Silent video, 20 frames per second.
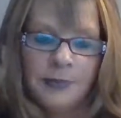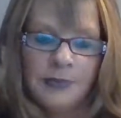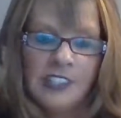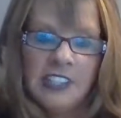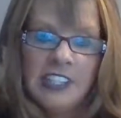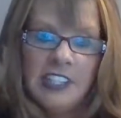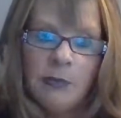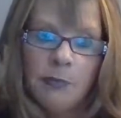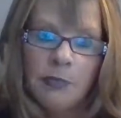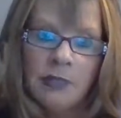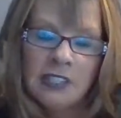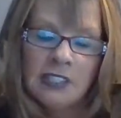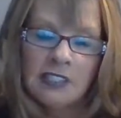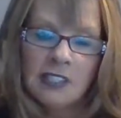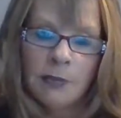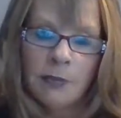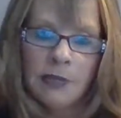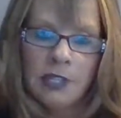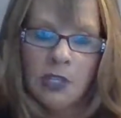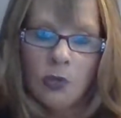keeping
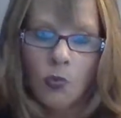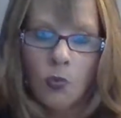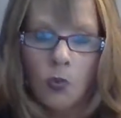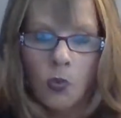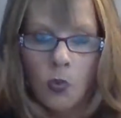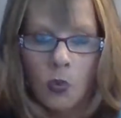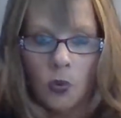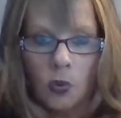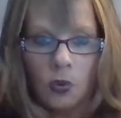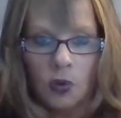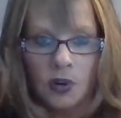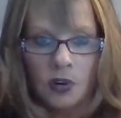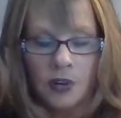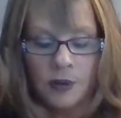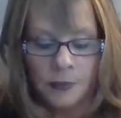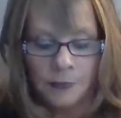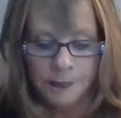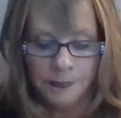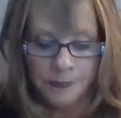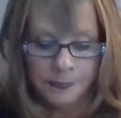somebody
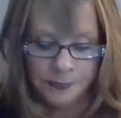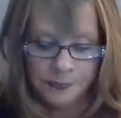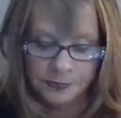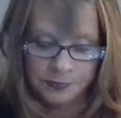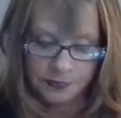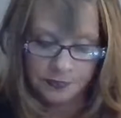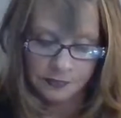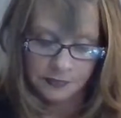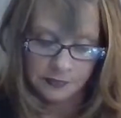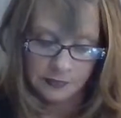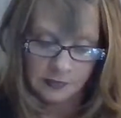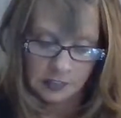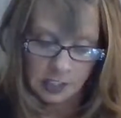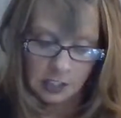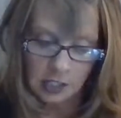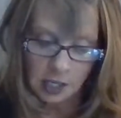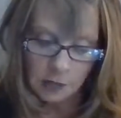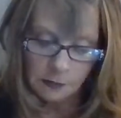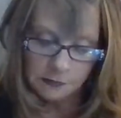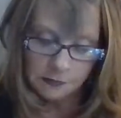warm,
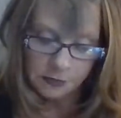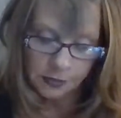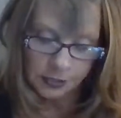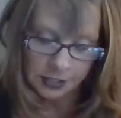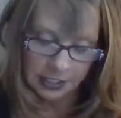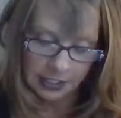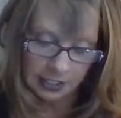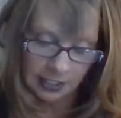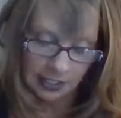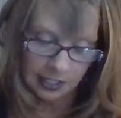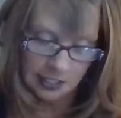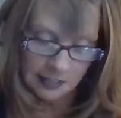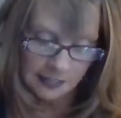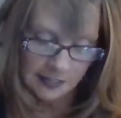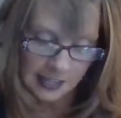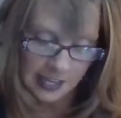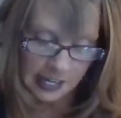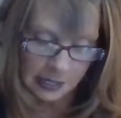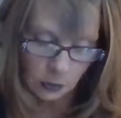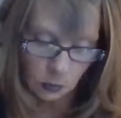comforting in
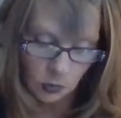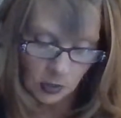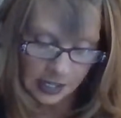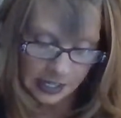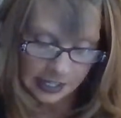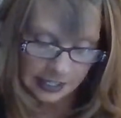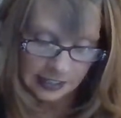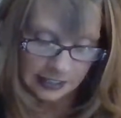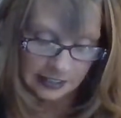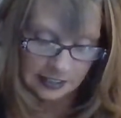that way.